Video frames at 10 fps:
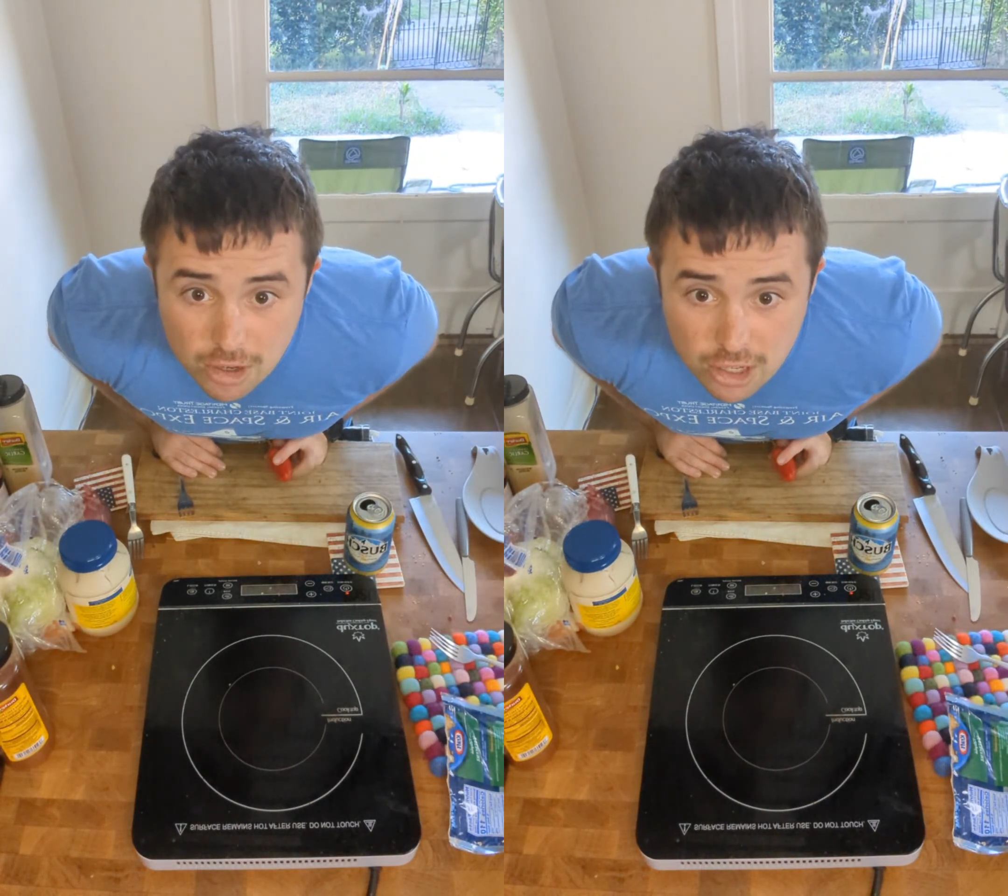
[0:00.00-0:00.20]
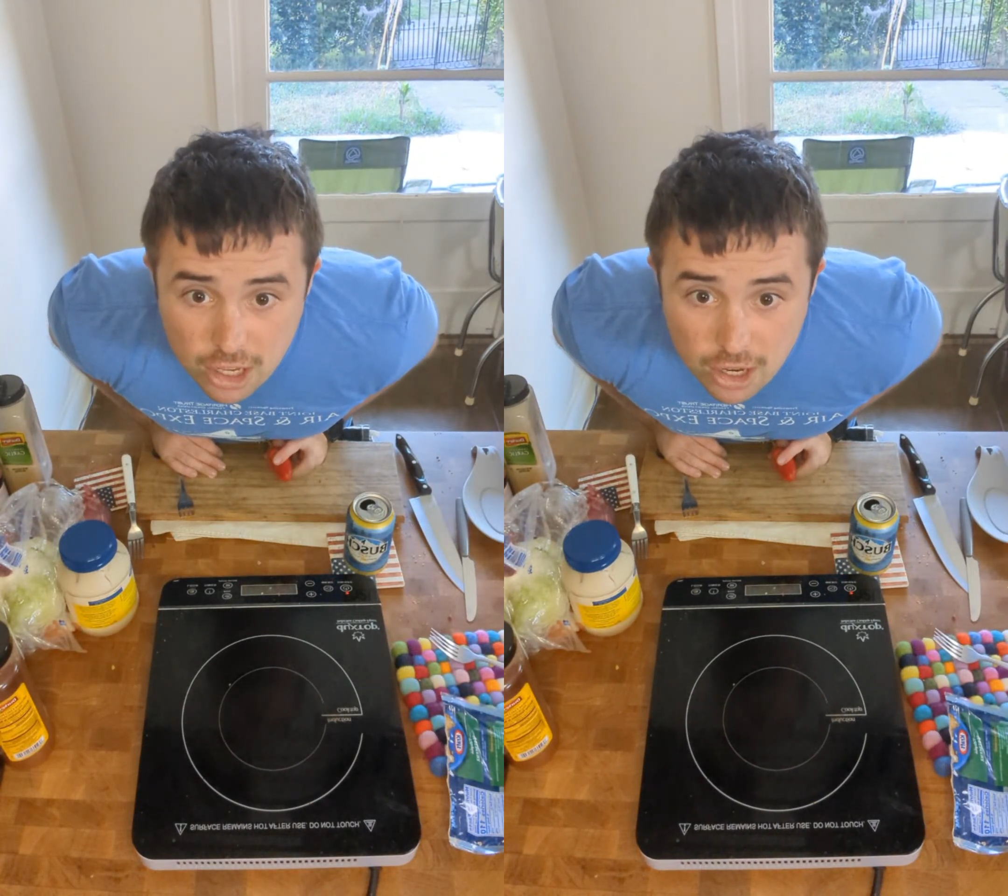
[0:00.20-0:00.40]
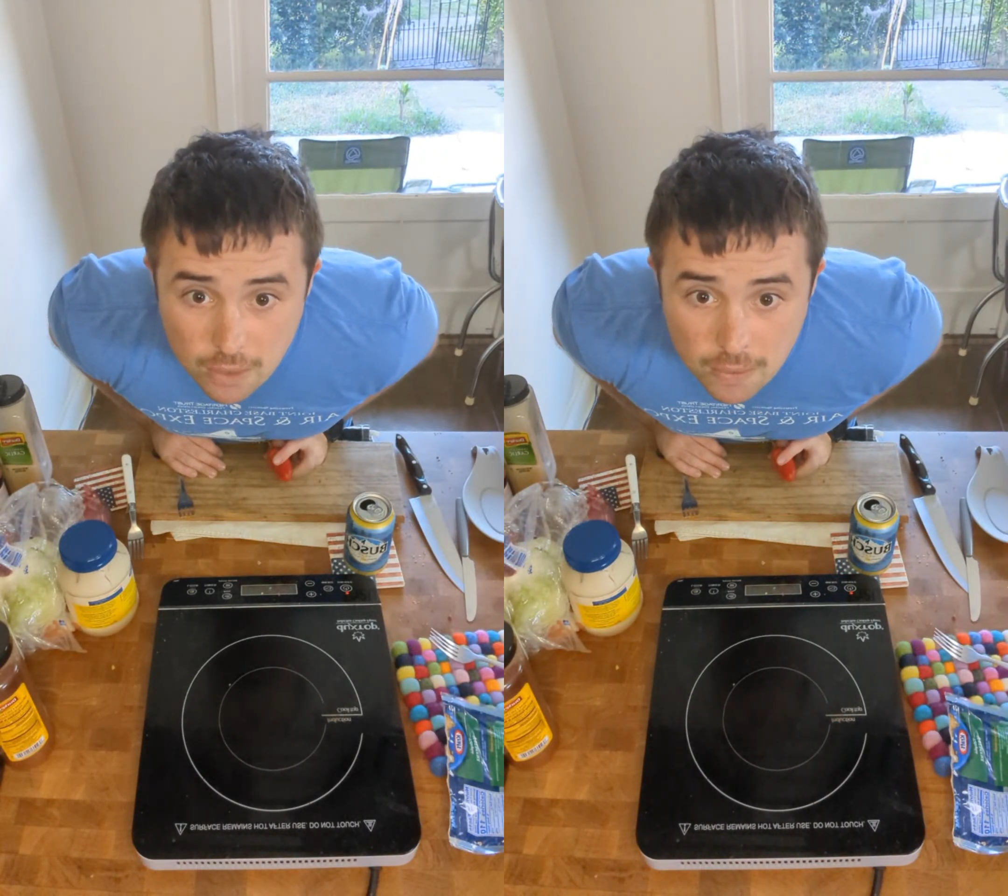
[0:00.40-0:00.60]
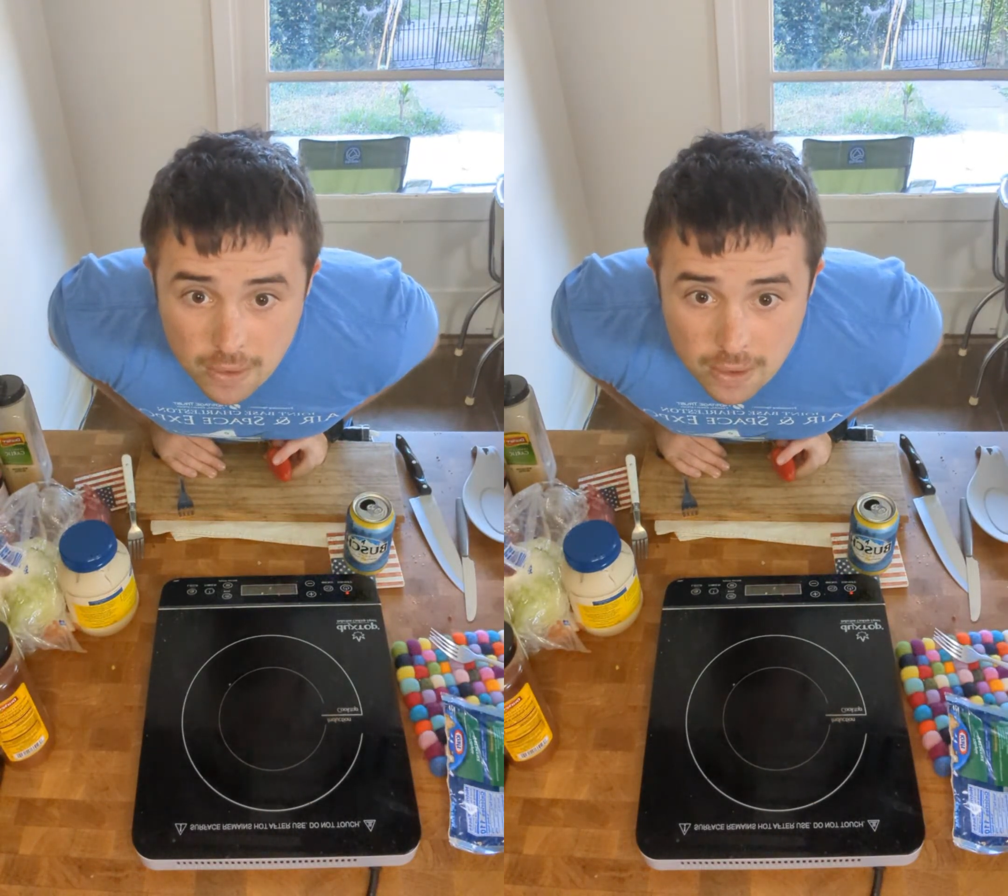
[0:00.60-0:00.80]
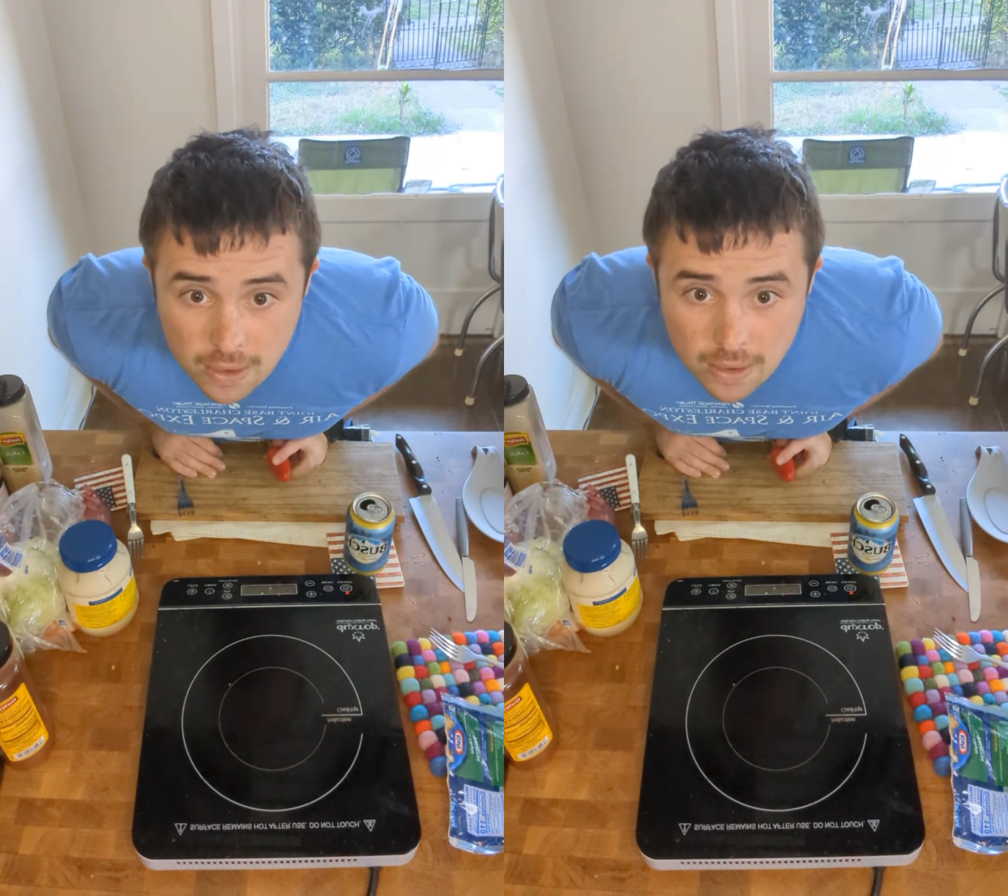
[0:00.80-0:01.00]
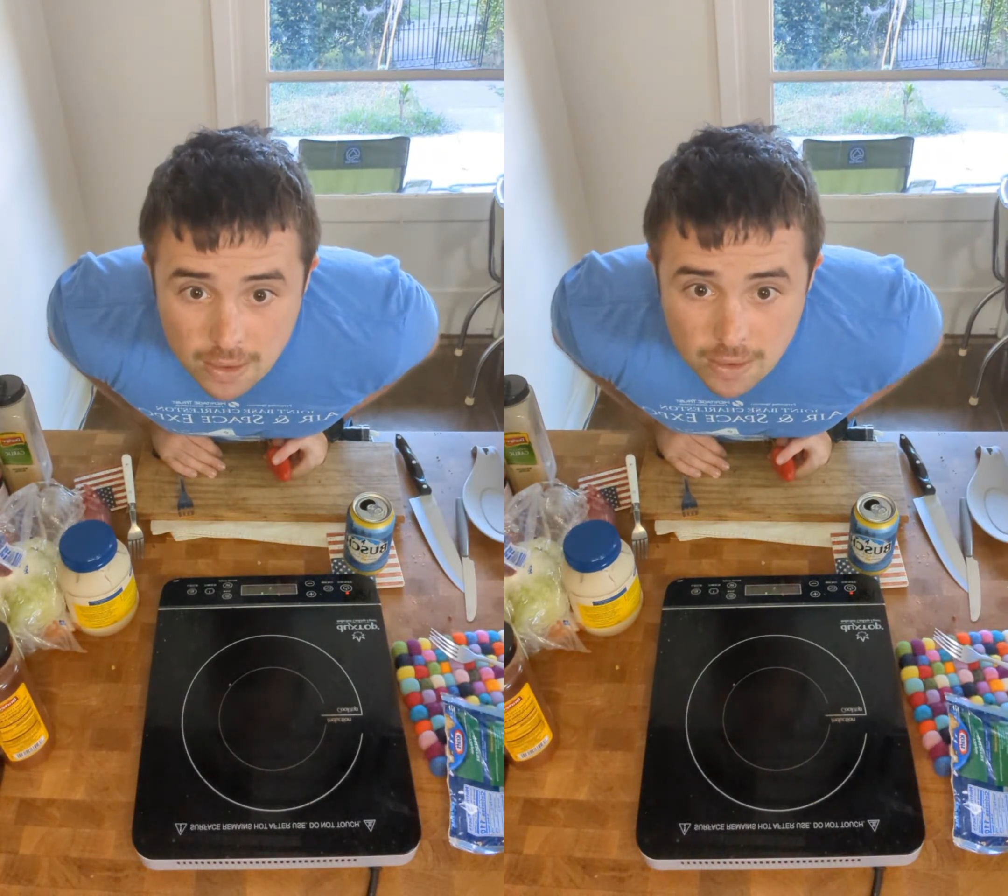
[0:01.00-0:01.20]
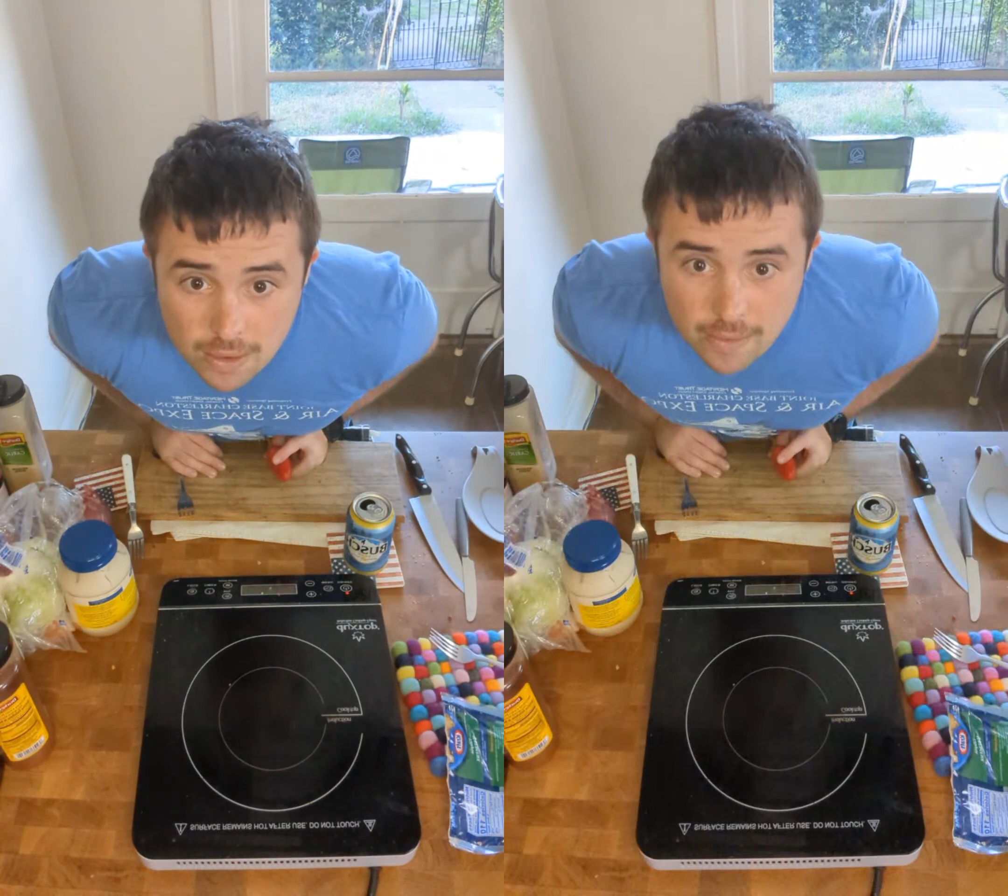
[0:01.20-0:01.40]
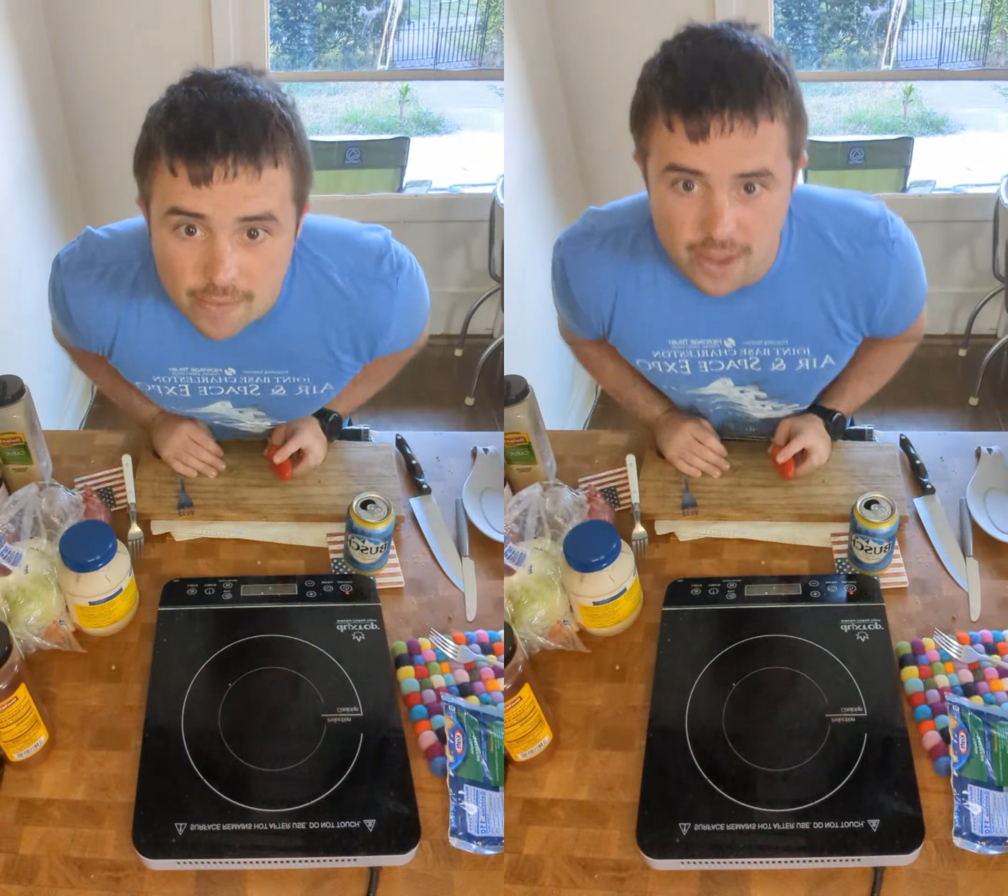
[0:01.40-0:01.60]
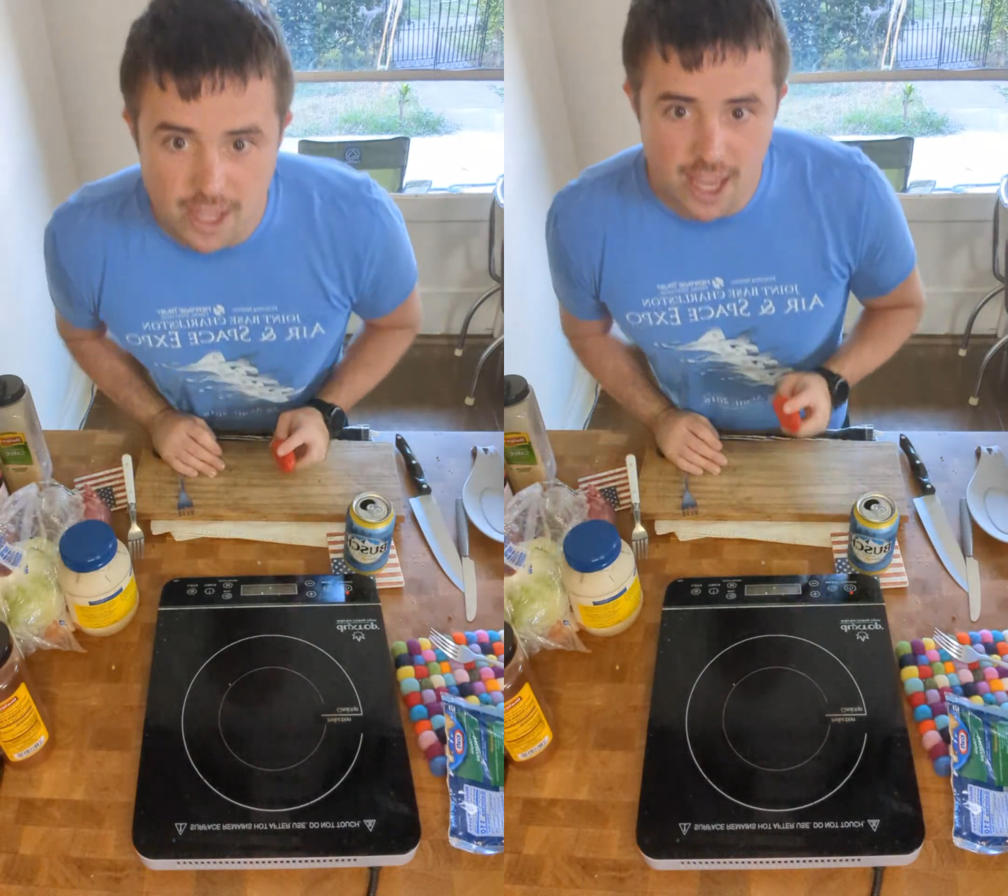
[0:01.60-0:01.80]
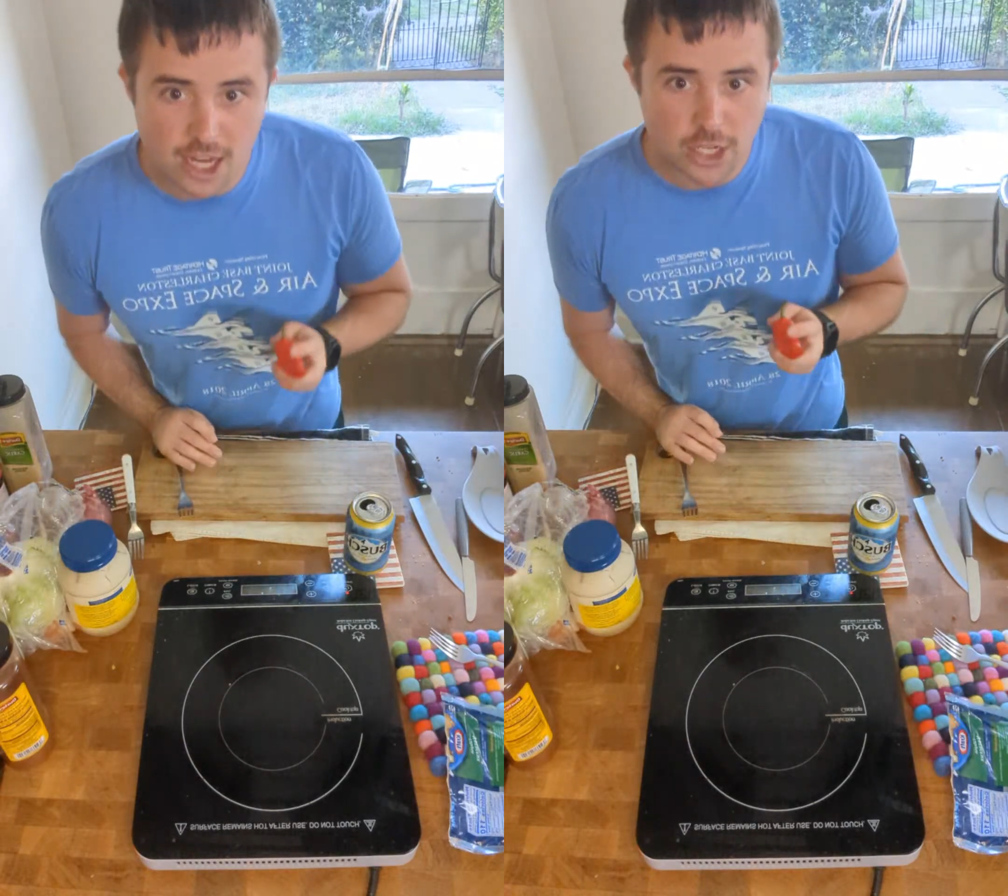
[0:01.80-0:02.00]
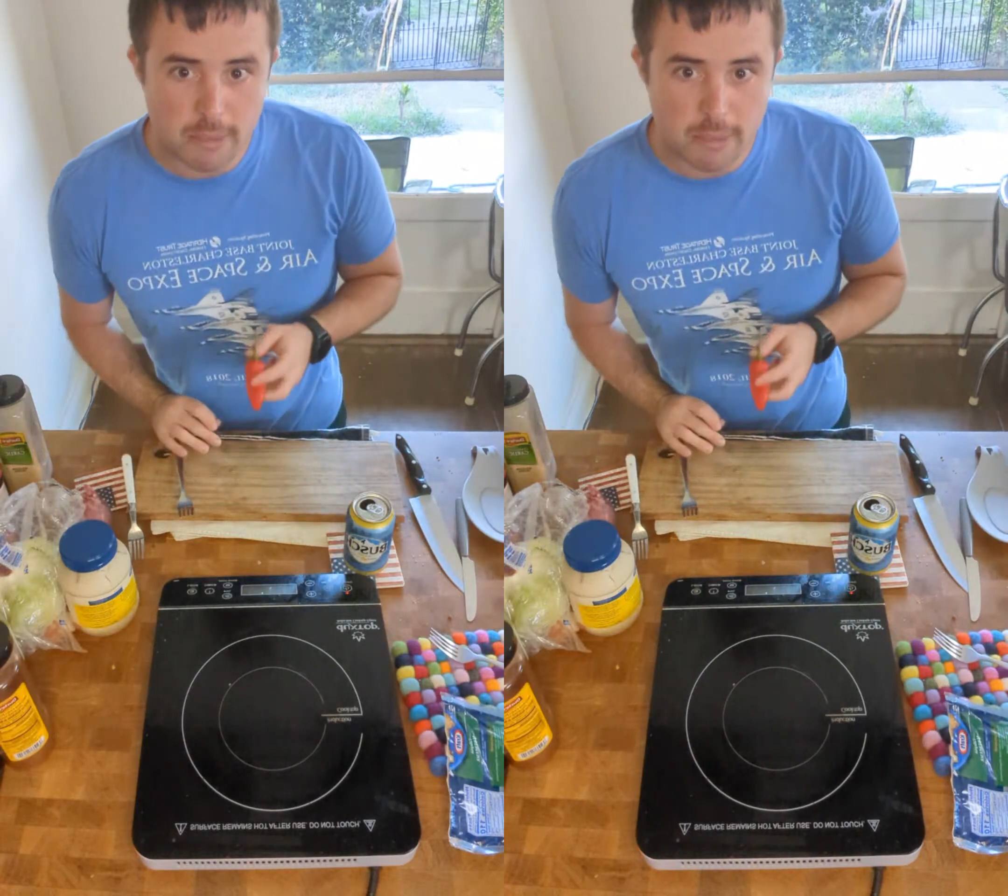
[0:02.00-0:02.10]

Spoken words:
go. Yeah, it should be